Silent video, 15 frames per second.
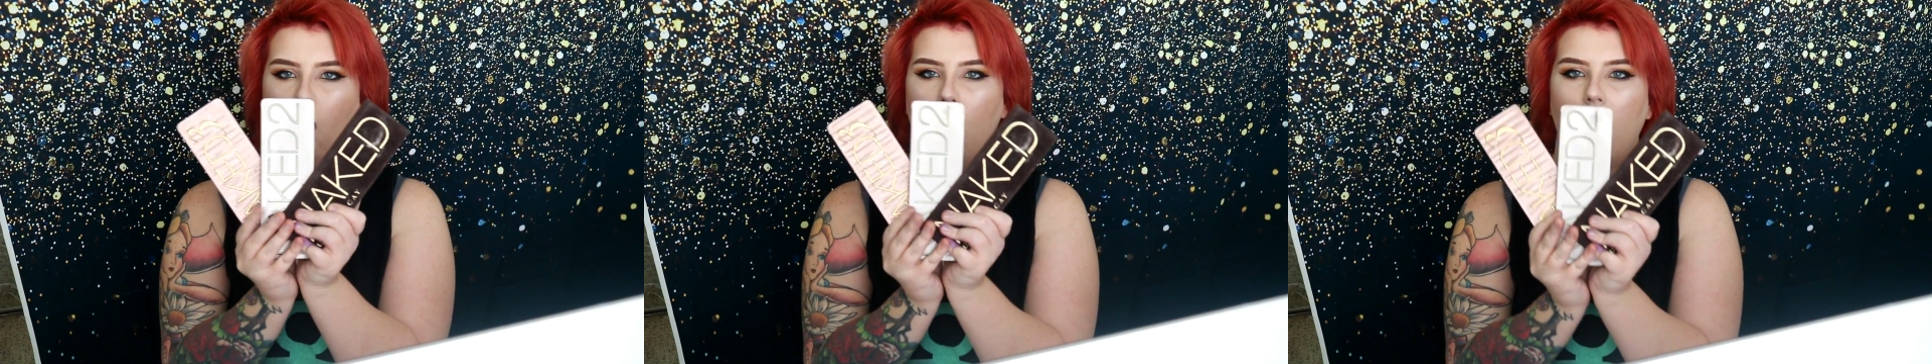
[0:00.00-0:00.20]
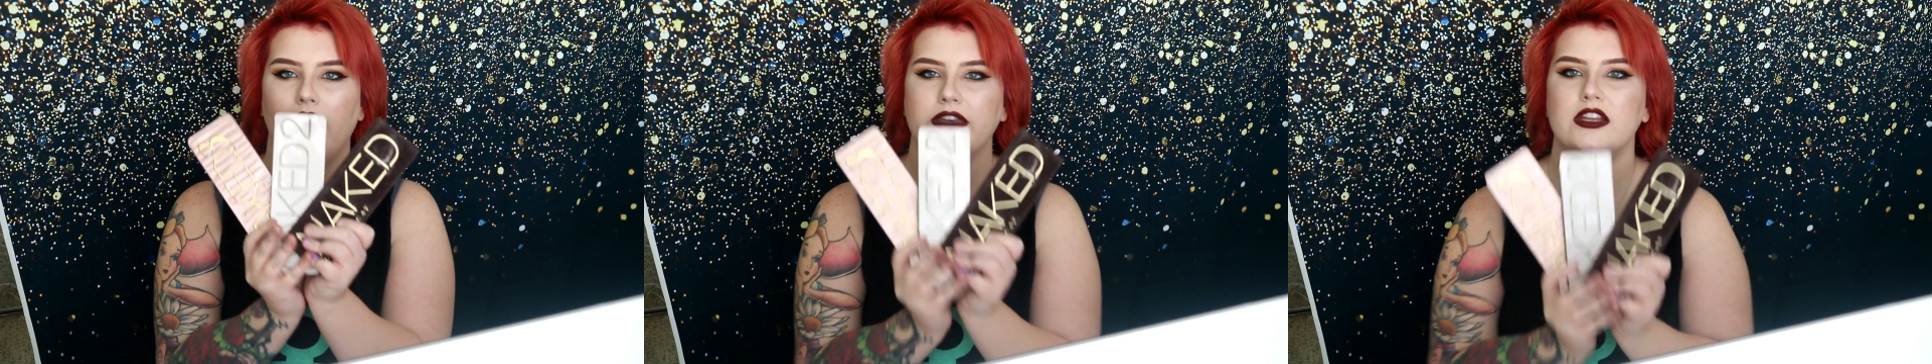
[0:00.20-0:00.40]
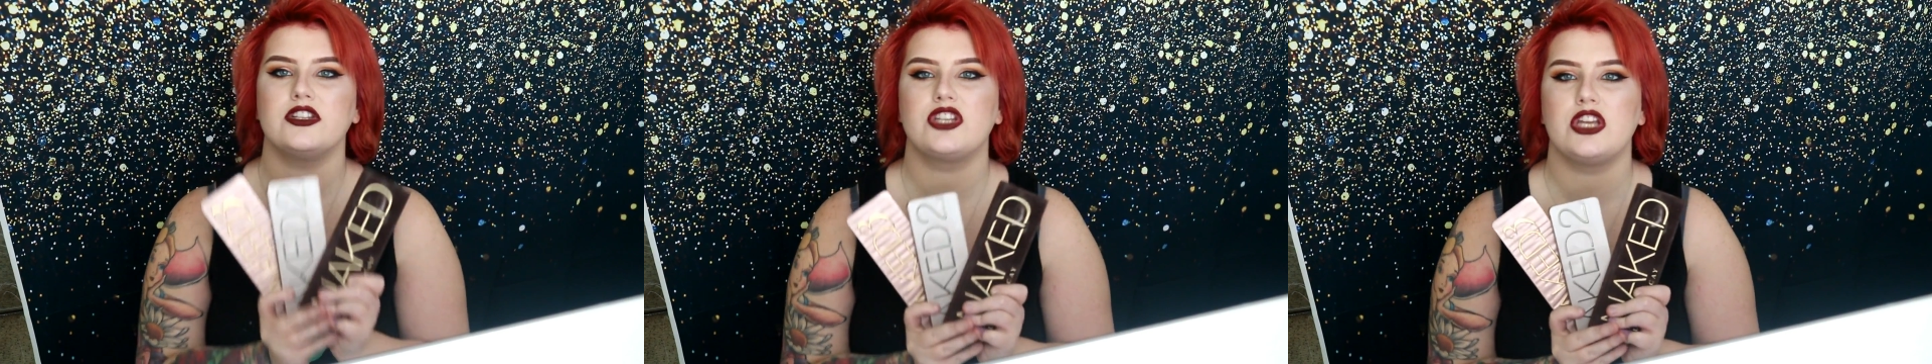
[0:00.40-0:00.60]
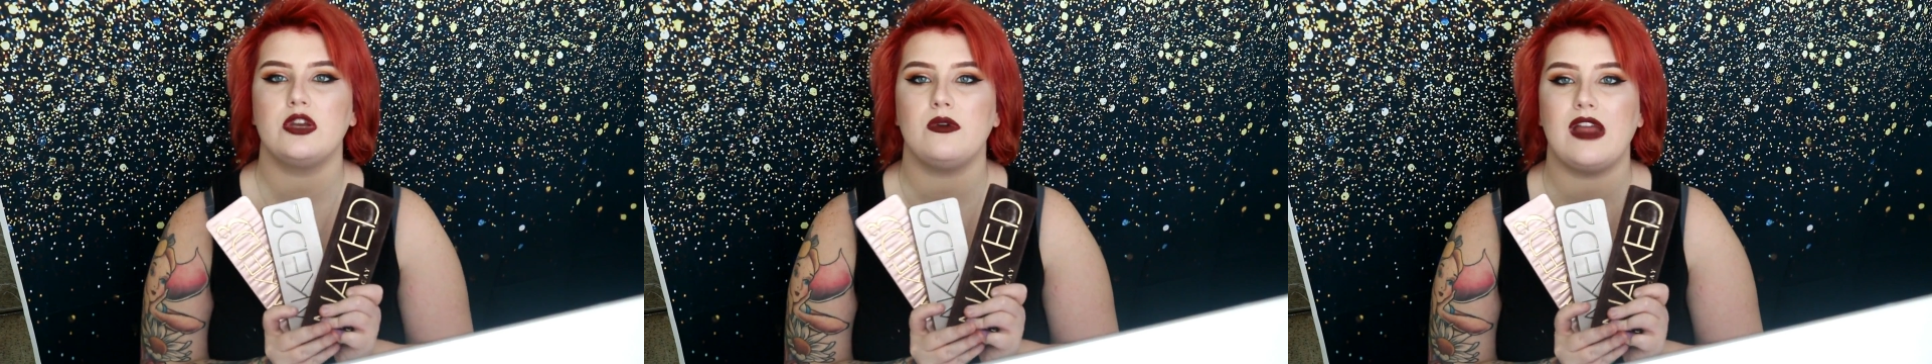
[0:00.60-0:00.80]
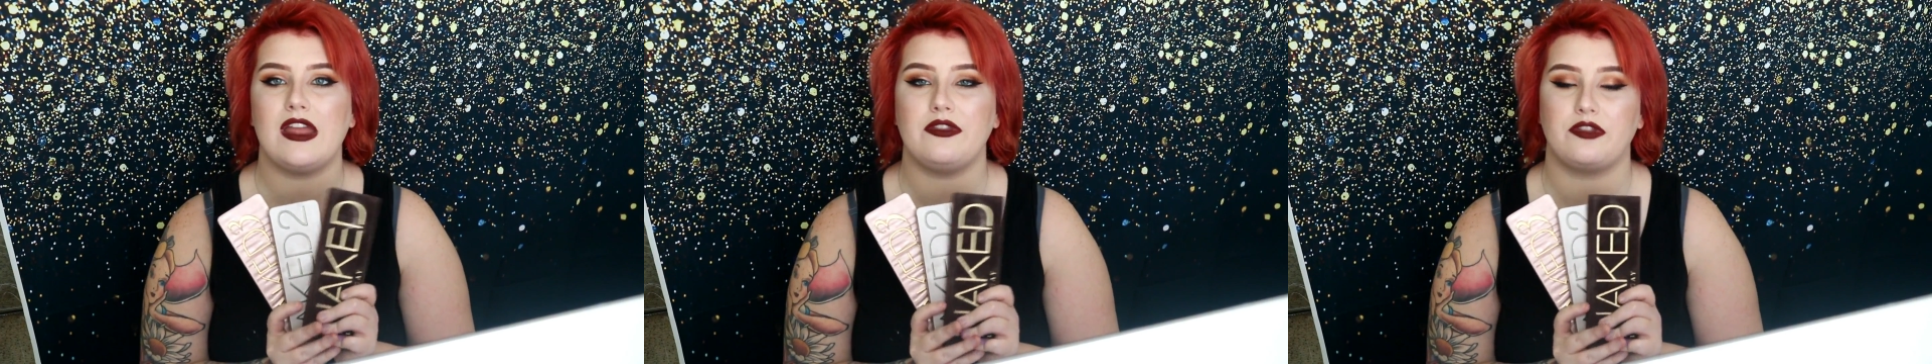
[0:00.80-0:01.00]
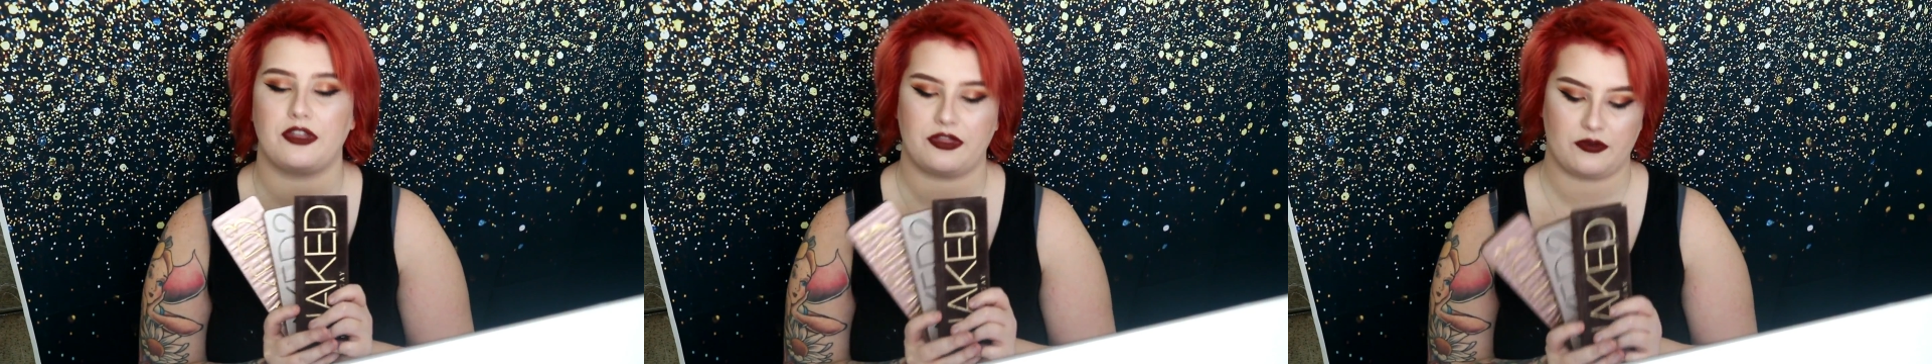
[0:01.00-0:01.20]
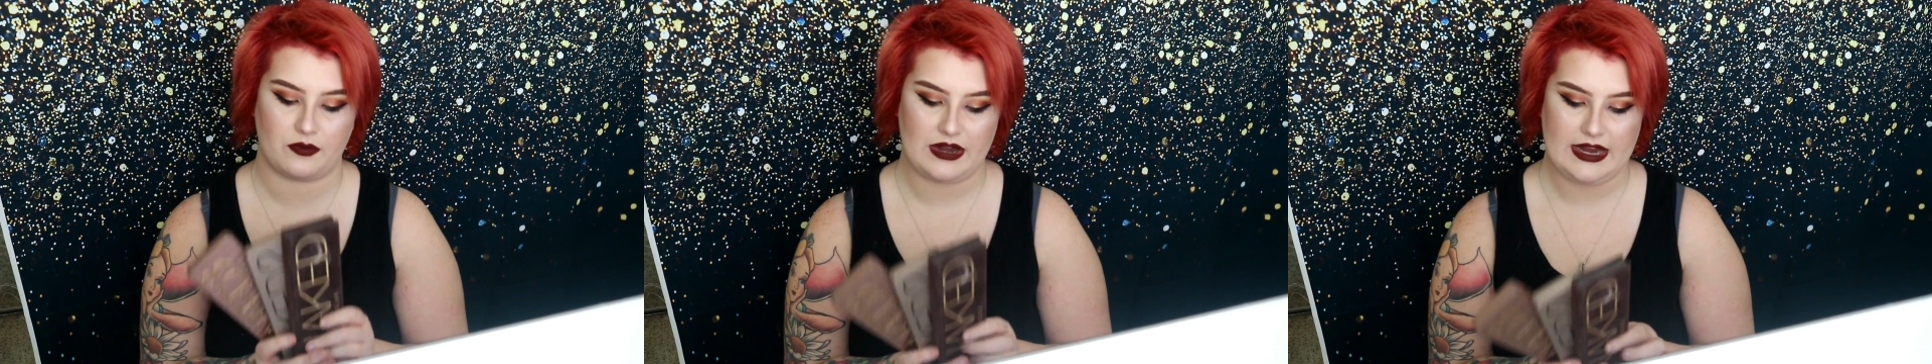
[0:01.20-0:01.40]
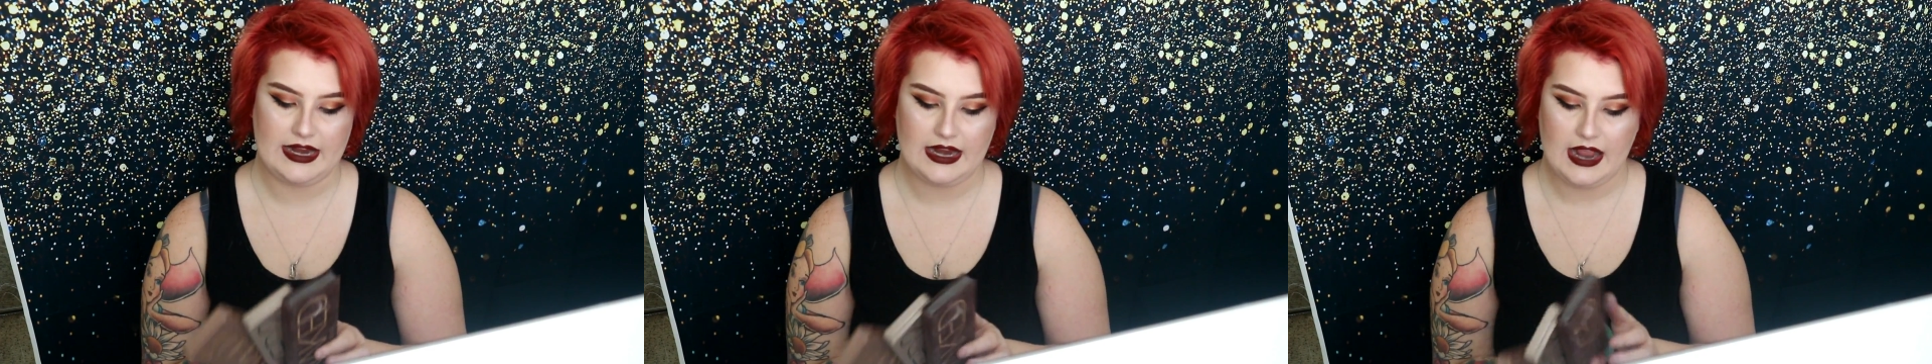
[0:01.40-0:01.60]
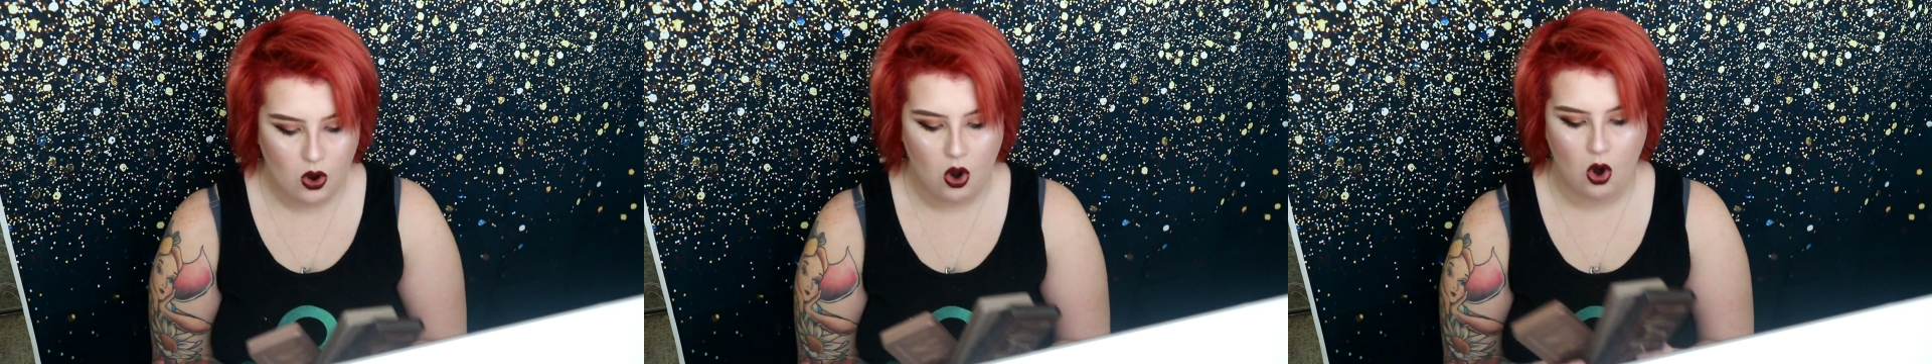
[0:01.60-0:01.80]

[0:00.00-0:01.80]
1, 2, and 3.